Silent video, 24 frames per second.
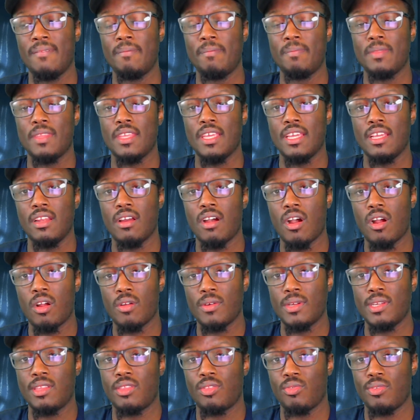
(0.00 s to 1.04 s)
in
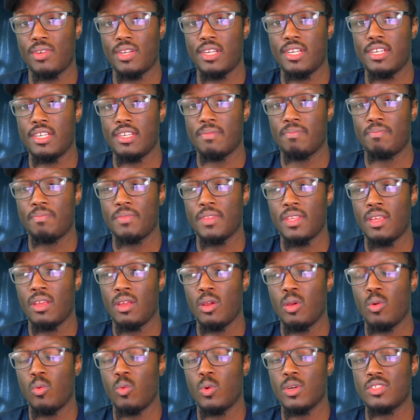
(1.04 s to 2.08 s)

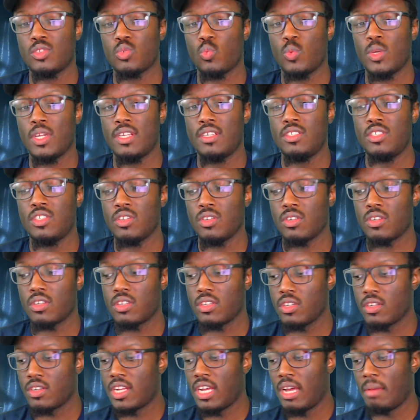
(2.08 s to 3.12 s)
RE3 was when
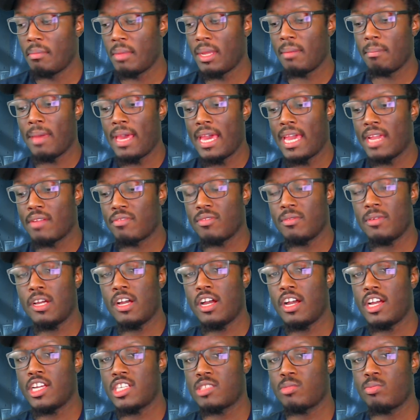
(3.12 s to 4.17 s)
you're coming back from the
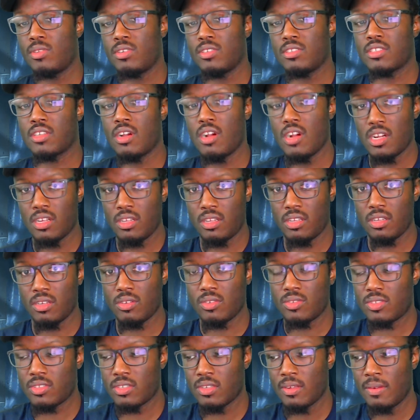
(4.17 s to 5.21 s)
hospital as
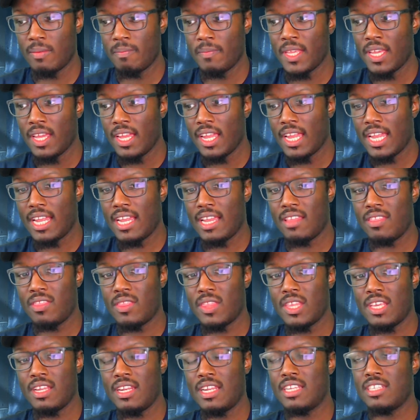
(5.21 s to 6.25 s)
Carlos, and
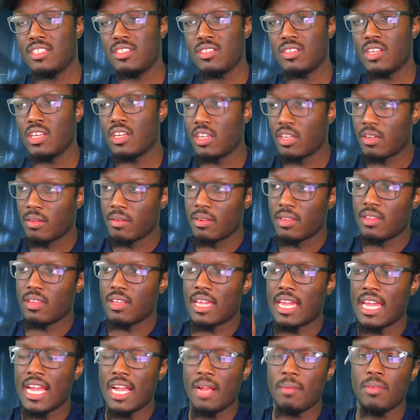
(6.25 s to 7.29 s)
then the
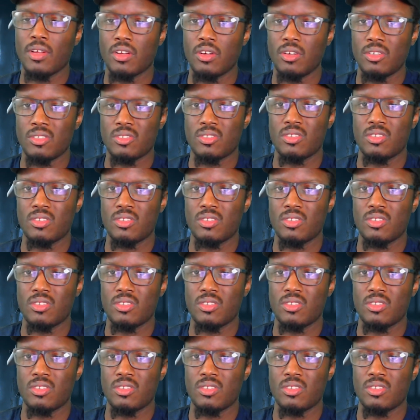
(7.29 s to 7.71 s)
camera goes to the